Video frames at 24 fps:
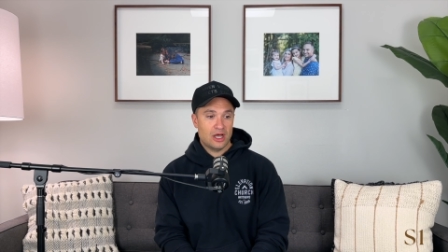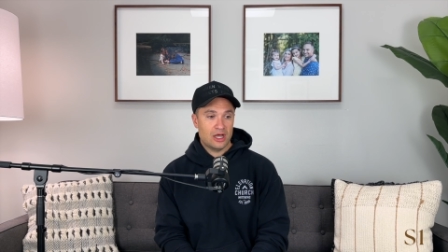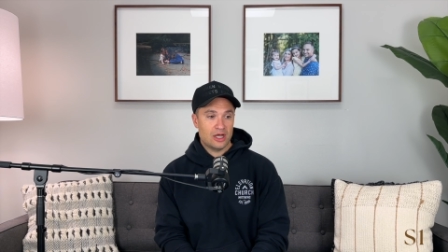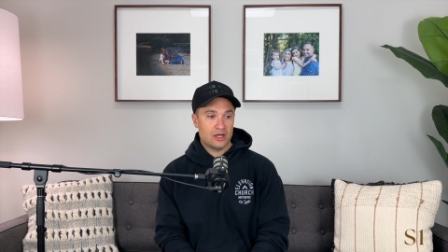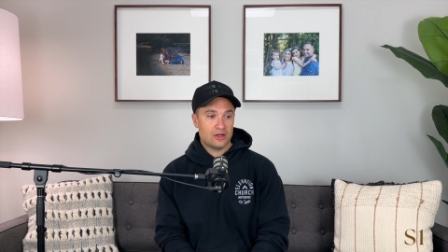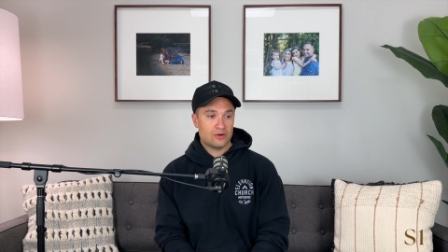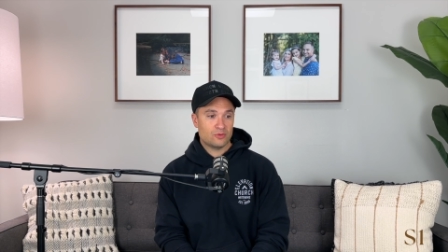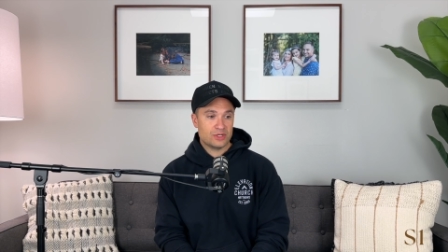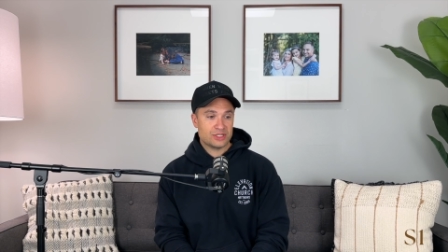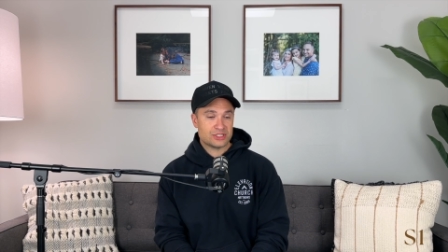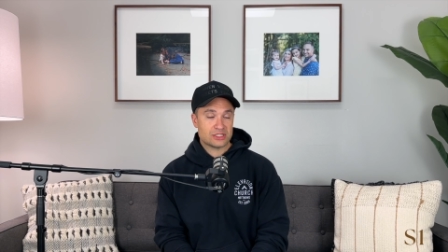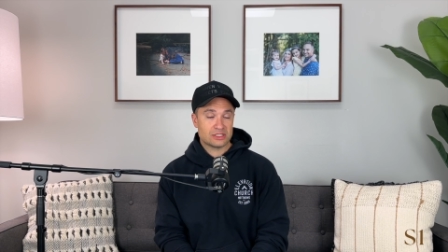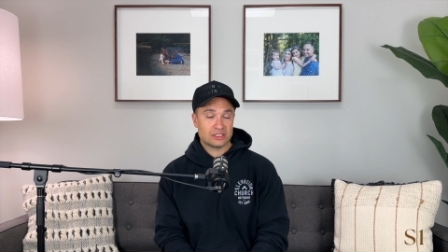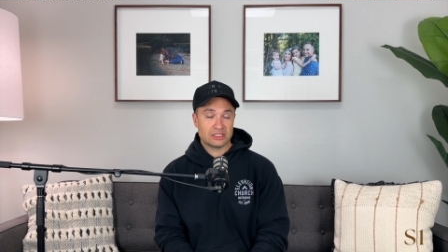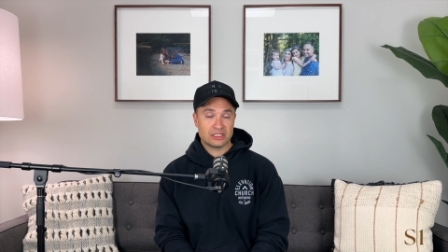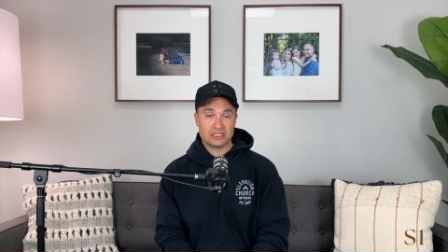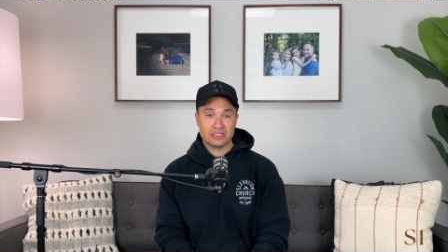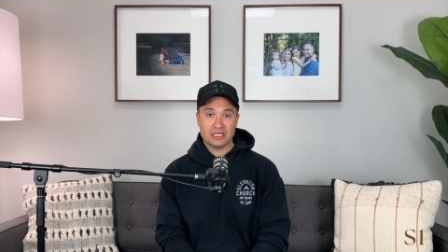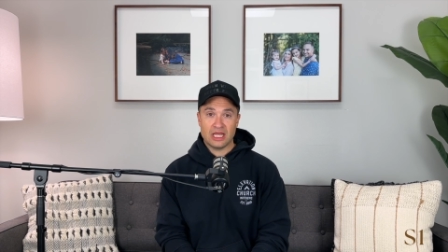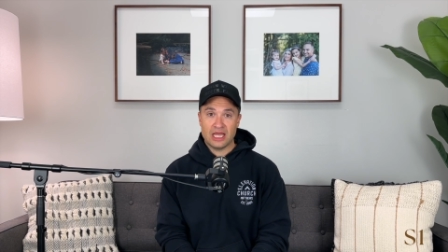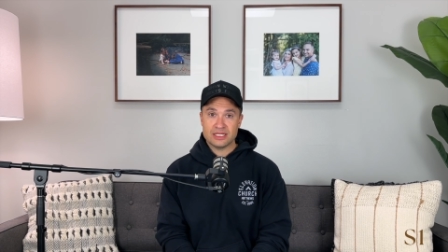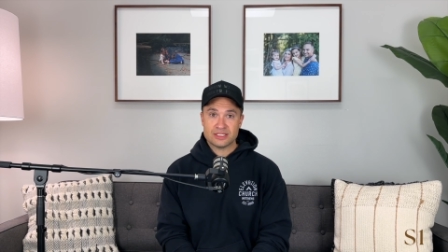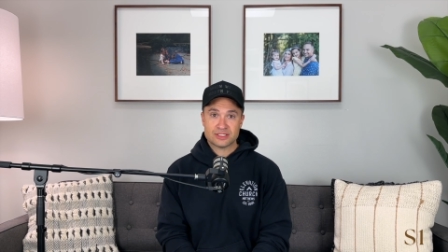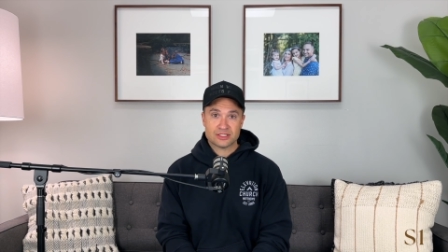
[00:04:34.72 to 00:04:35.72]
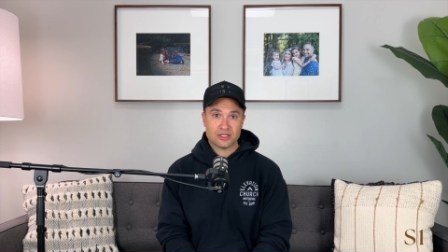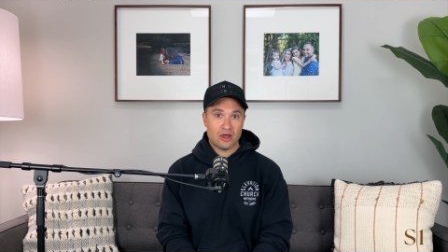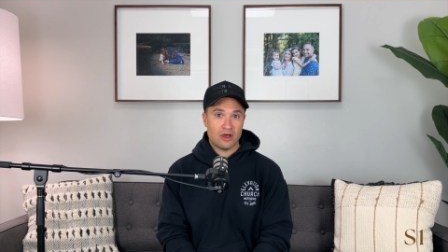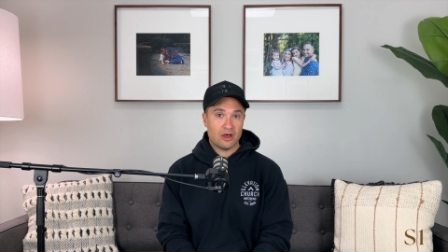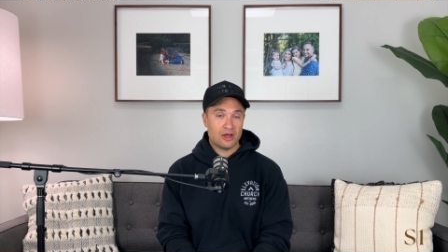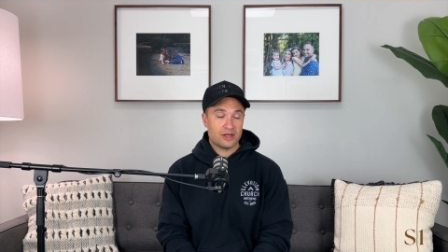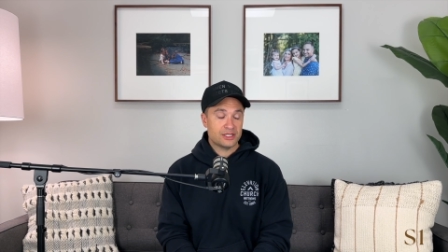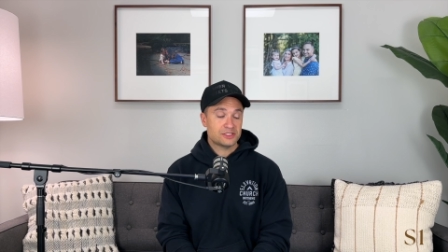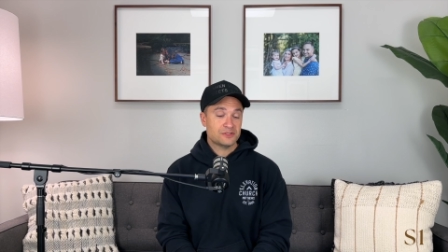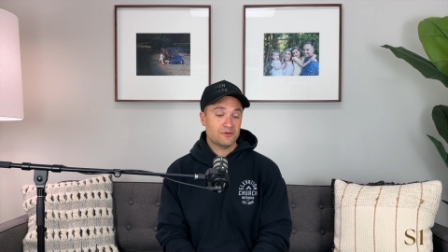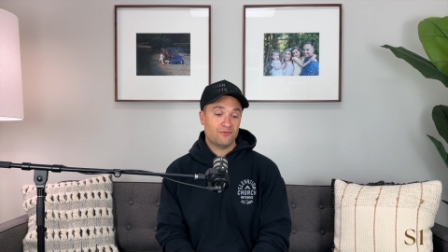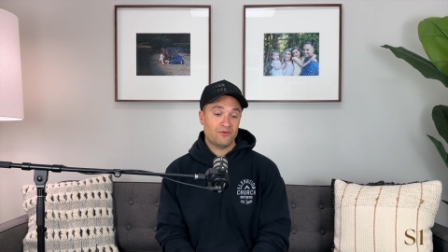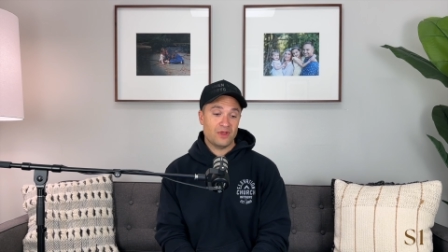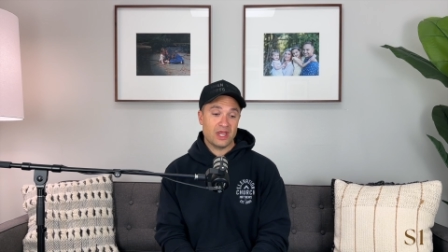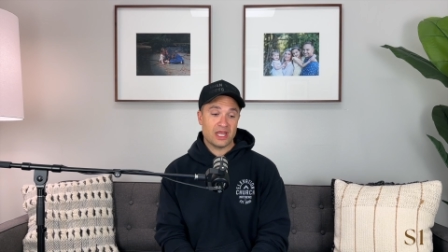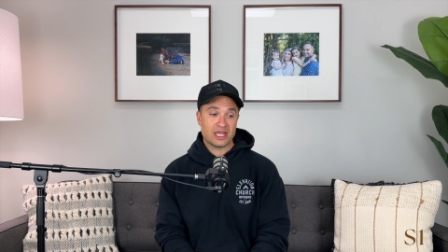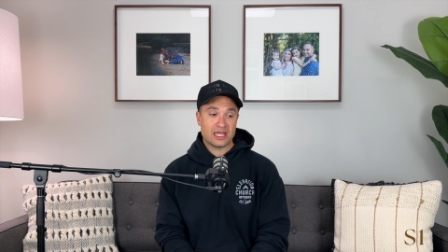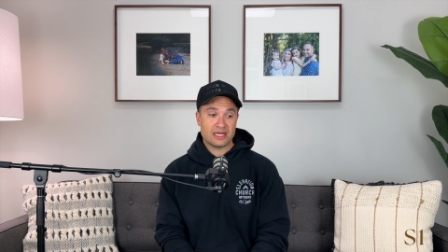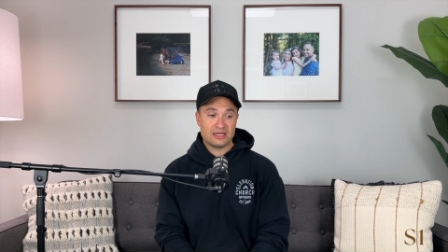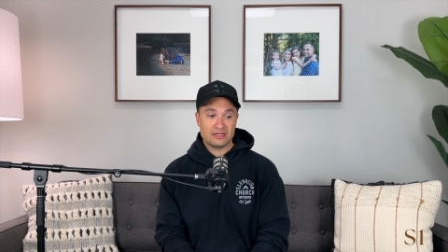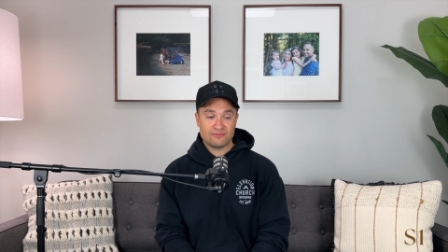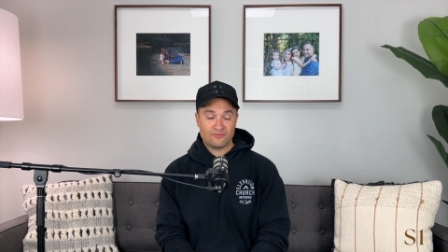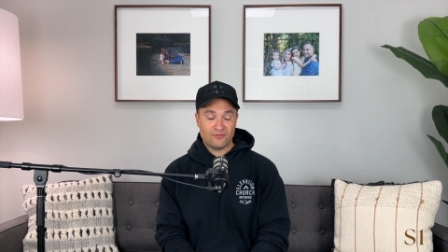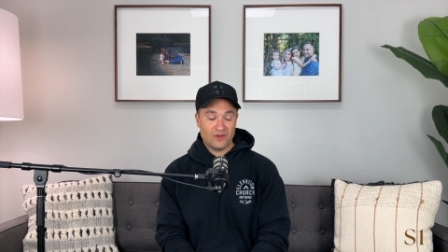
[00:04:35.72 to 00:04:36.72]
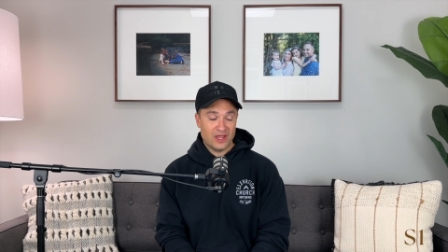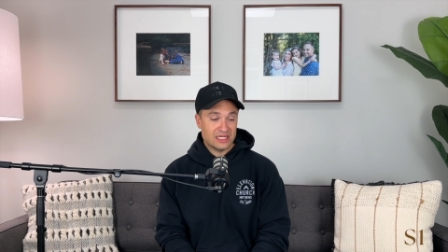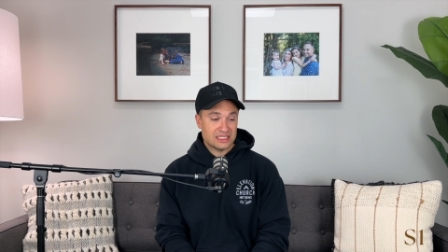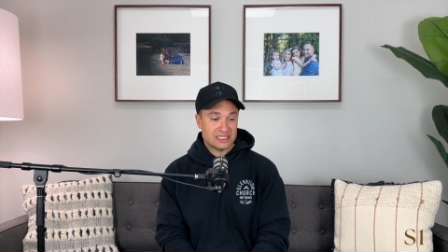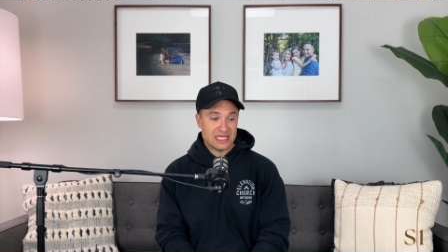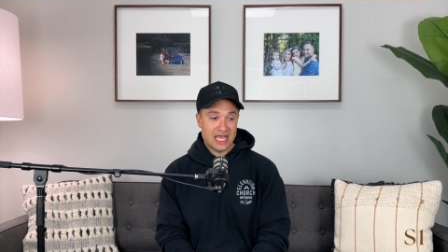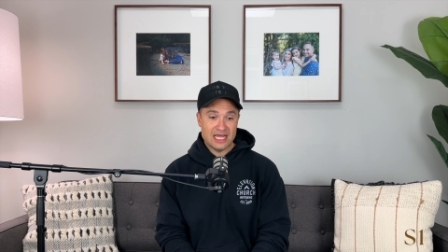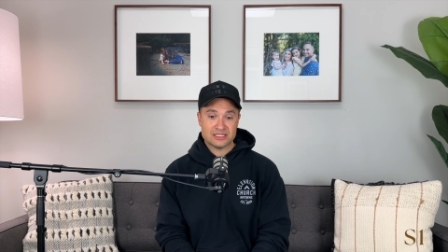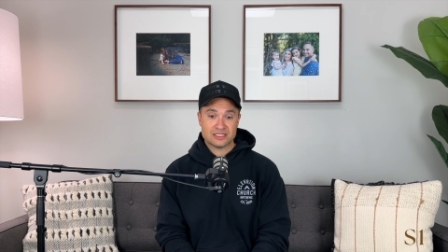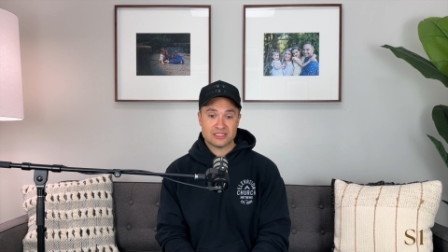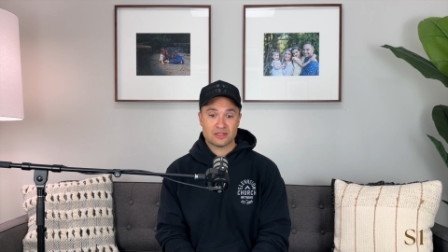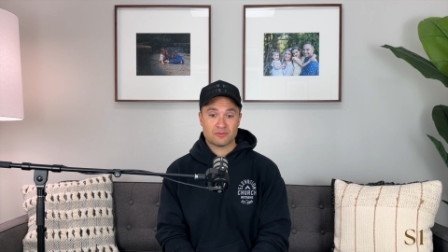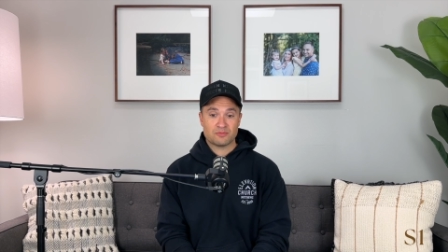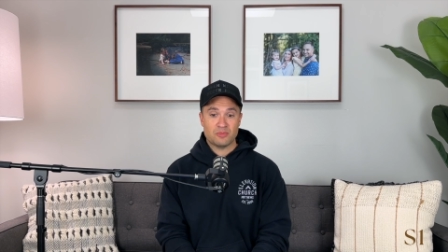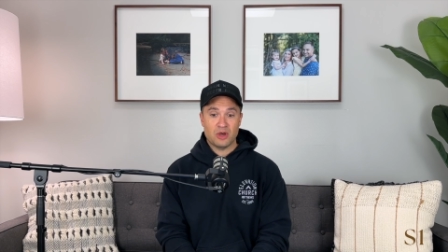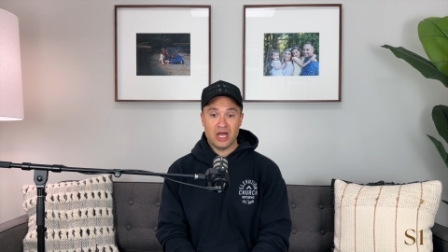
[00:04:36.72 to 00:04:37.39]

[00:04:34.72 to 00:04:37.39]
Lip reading: recently, Lights On. It's a fantastic